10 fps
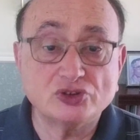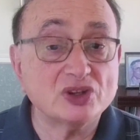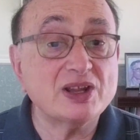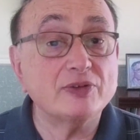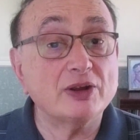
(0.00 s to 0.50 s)
doesn't
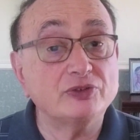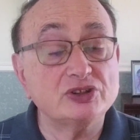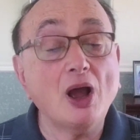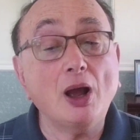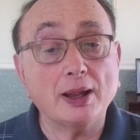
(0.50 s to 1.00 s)
have enough
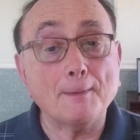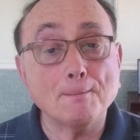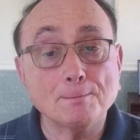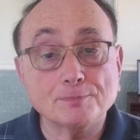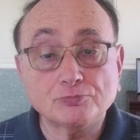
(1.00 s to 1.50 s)
time
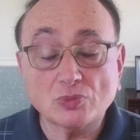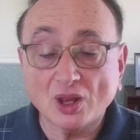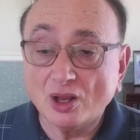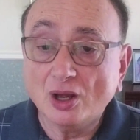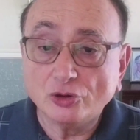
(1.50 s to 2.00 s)

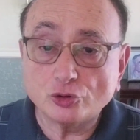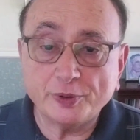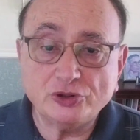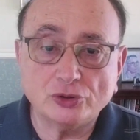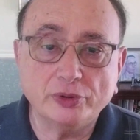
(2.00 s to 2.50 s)
to be
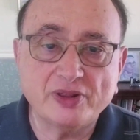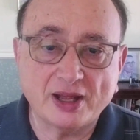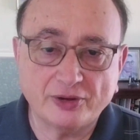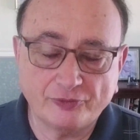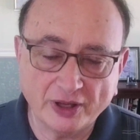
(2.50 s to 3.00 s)
doing that
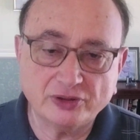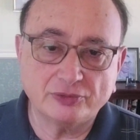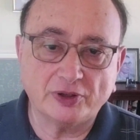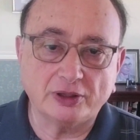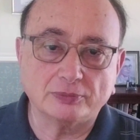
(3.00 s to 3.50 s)
effectively.